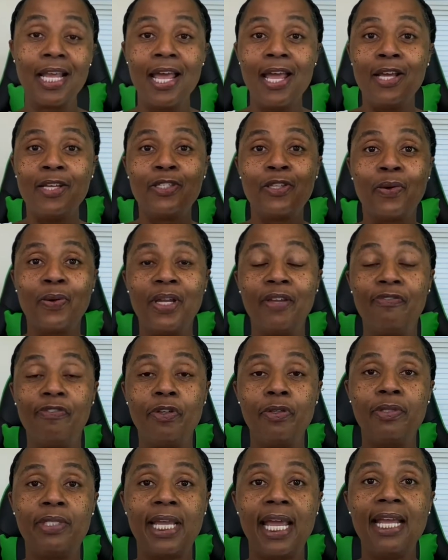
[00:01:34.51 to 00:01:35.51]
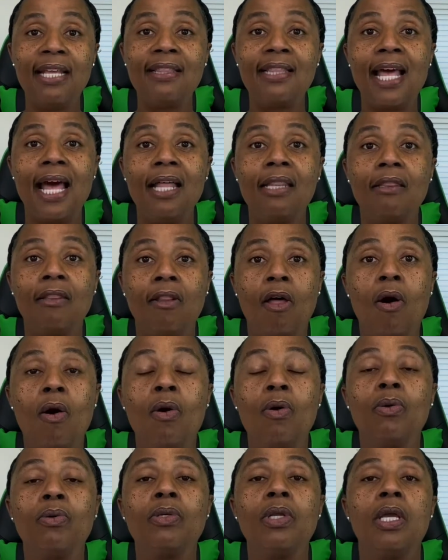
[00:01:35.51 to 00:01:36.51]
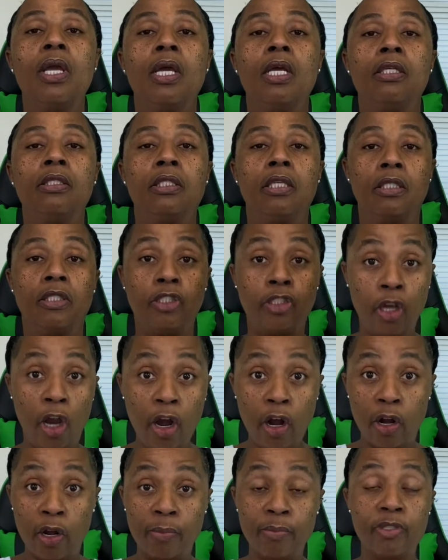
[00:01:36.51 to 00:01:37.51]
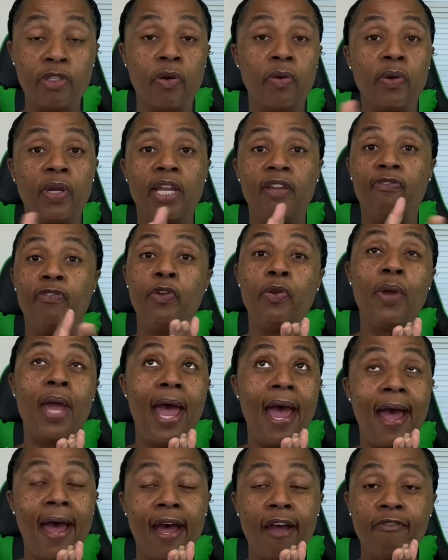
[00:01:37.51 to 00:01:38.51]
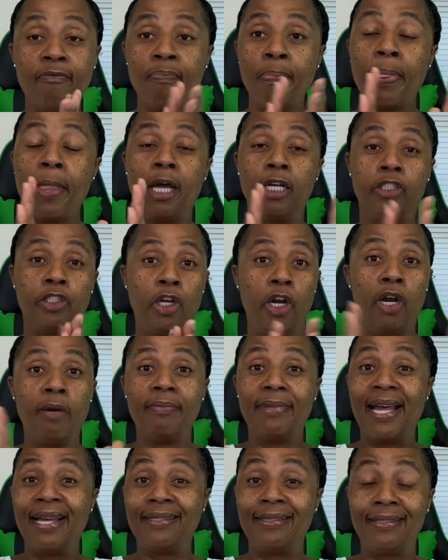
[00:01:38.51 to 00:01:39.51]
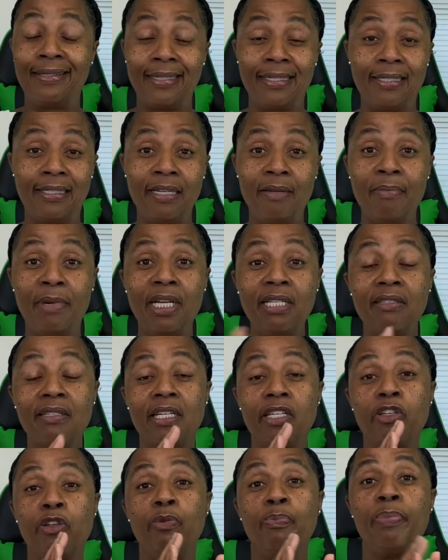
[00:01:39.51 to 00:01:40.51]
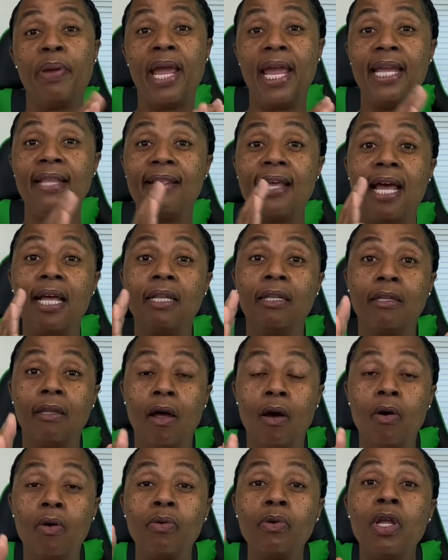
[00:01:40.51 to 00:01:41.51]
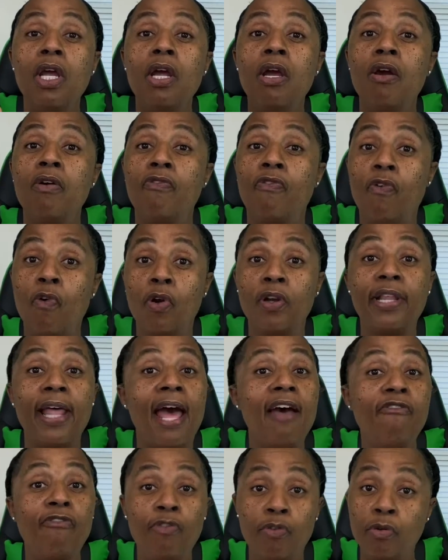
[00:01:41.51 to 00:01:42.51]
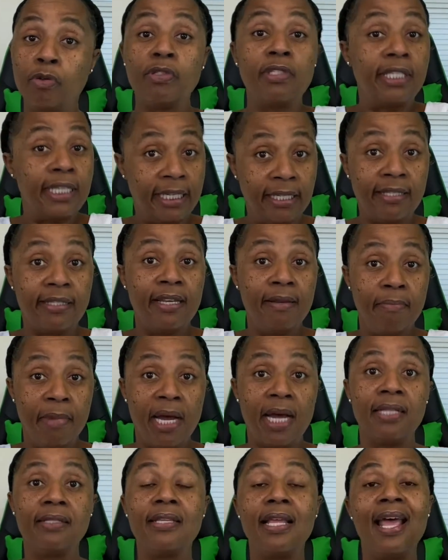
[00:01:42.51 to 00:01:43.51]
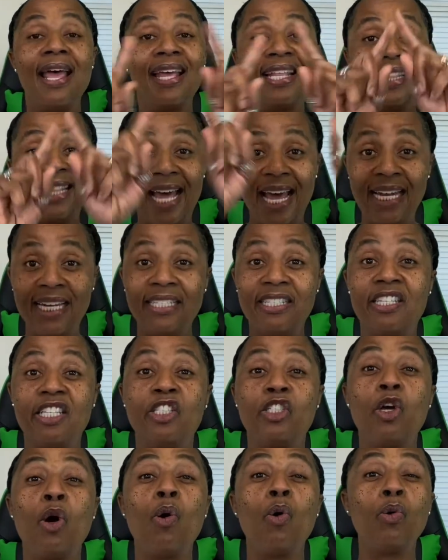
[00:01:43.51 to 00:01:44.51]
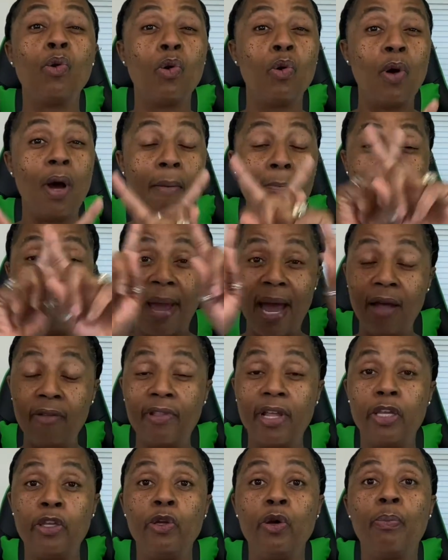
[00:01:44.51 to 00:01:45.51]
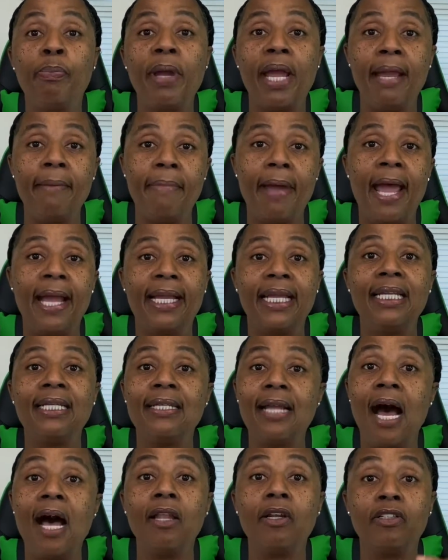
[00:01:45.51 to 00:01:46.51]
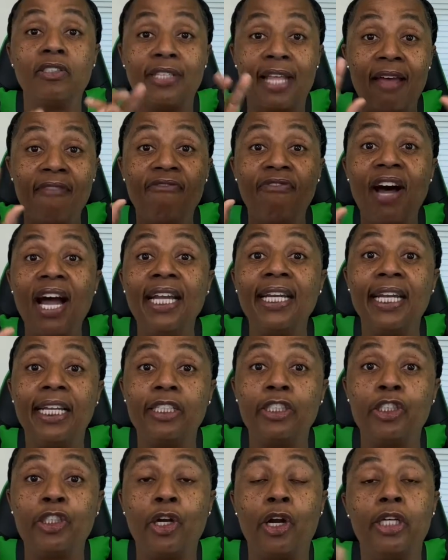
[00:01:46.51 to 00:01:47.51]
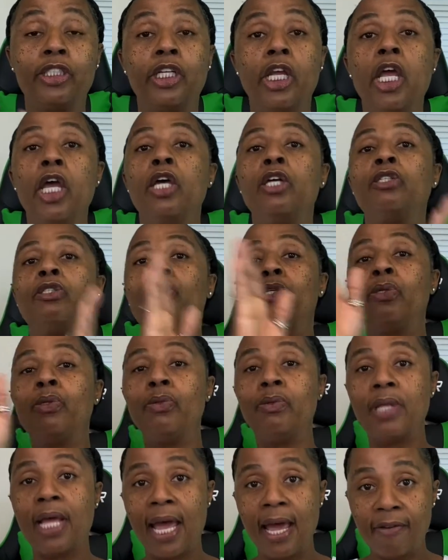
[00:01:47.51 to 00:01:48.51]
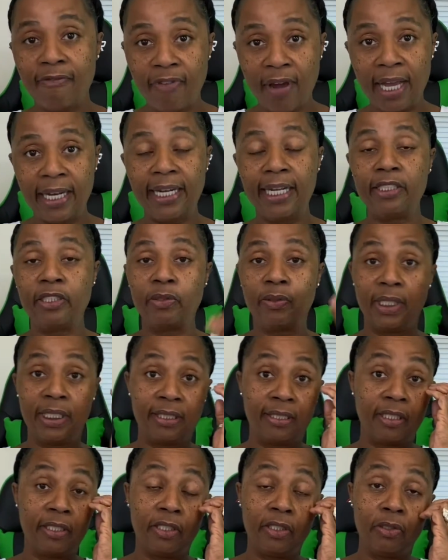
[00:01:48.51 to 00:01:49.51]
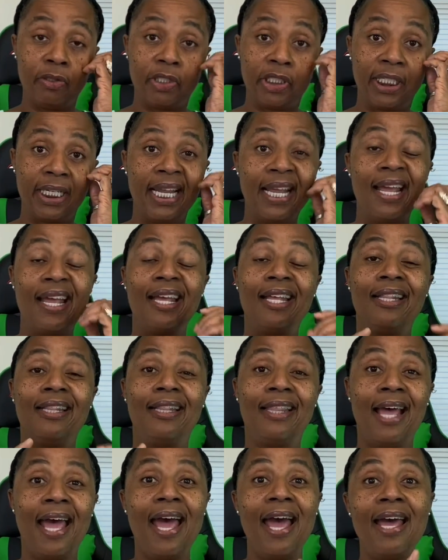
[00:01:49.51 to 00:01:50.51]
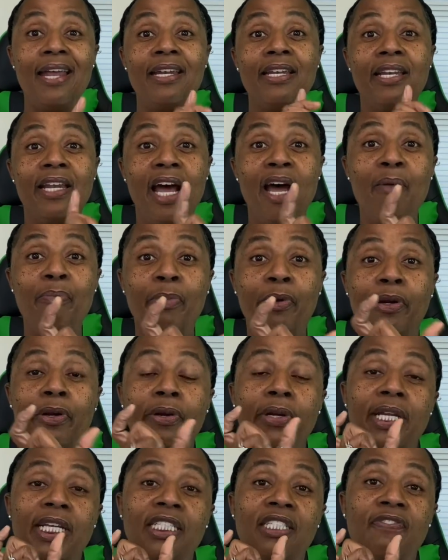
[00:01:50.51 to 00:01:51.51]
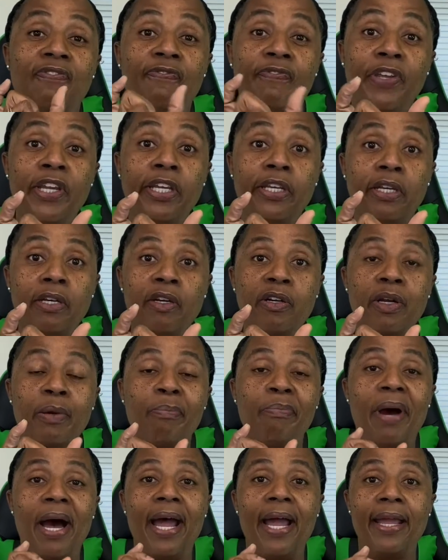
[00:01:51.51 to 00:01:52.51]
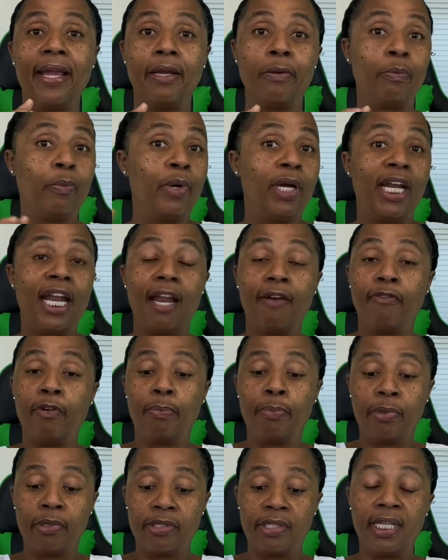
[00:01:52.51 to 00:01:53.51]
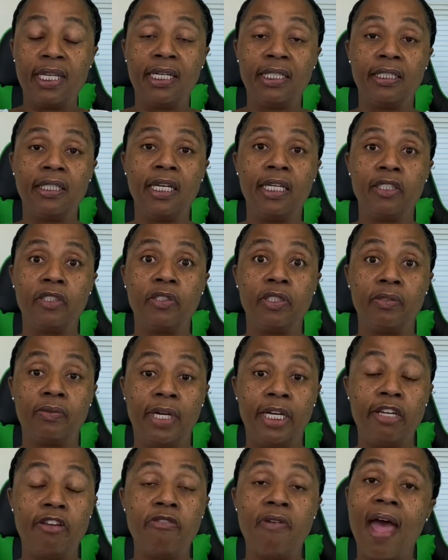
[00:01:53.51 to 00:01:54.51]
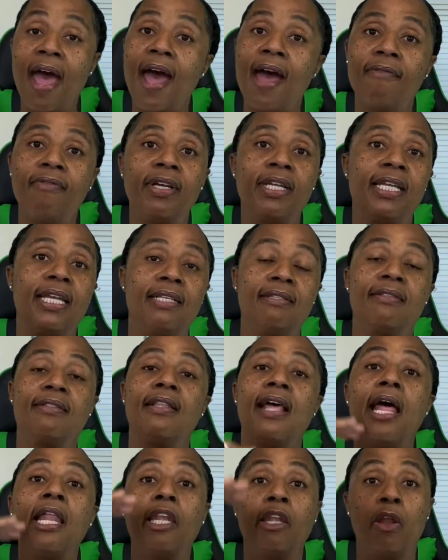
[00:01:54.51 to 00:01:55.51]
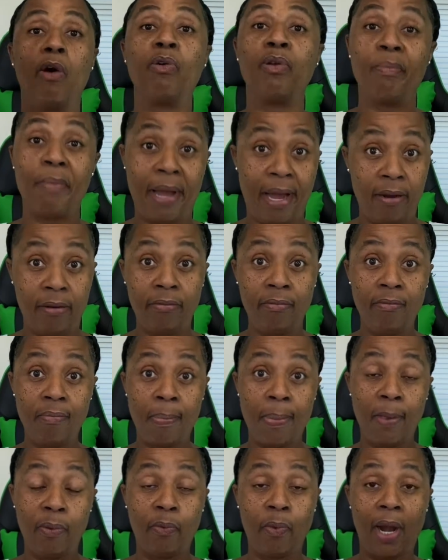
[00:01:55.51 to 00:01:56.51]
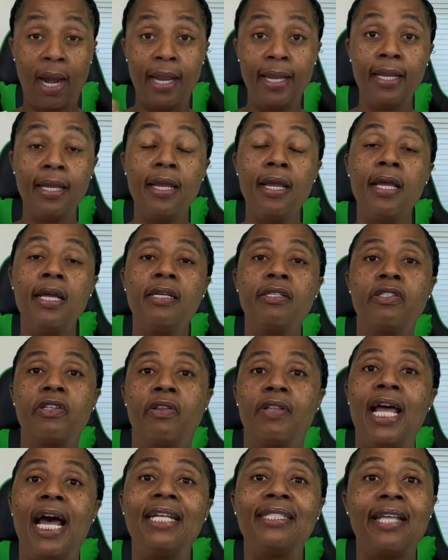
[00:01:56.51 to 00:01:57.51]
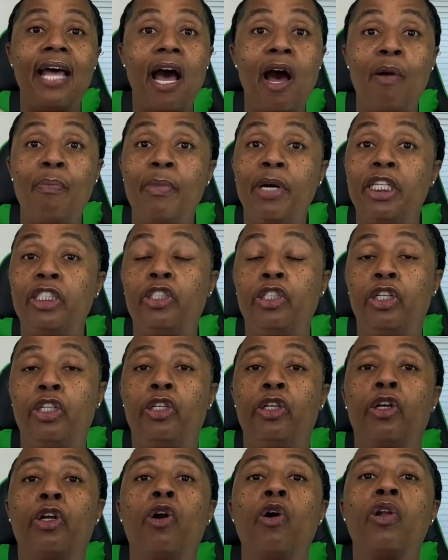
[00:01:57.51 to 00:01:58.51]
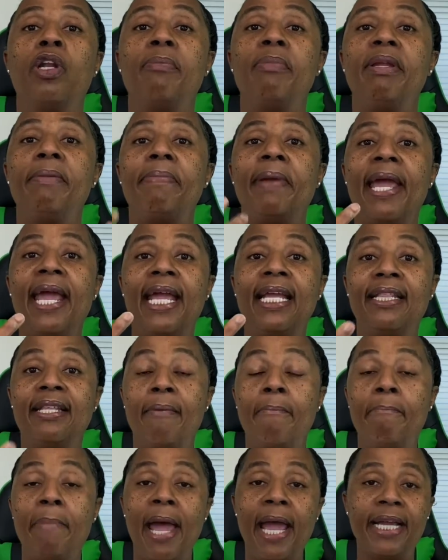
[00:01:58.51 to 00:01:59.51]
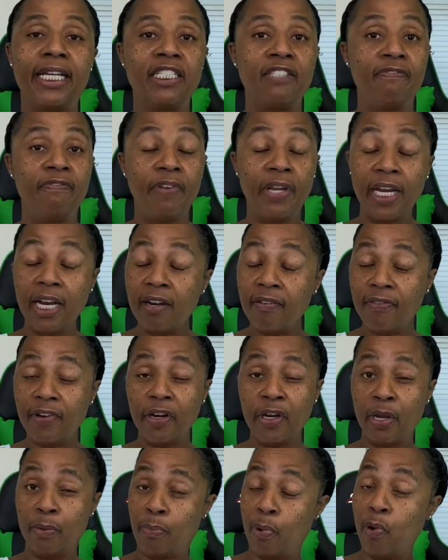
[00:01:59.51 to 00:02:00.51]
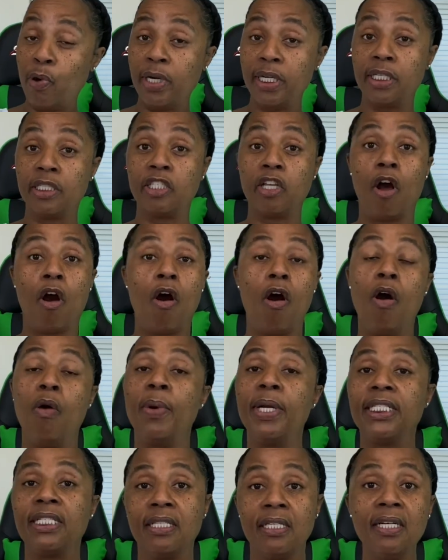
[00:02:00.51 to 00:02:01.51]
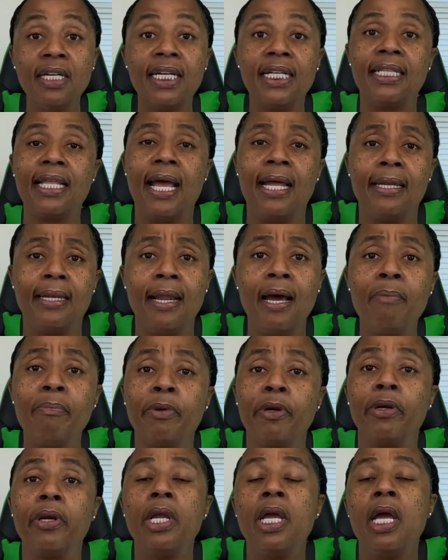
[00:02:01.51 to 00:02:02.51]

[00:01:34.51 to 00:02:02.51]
So if you take that loan to term, so if you have a term that's 60 months and you pay that loan for that full 60 months, that is the total amount that you'll pay back in dollars, that finance charge, to that financial institution. That number is figured by whatever percentage interest rate you have against that loan amount, right? So that's how much you're going to be paying them back. It's very, very important to always look at that number.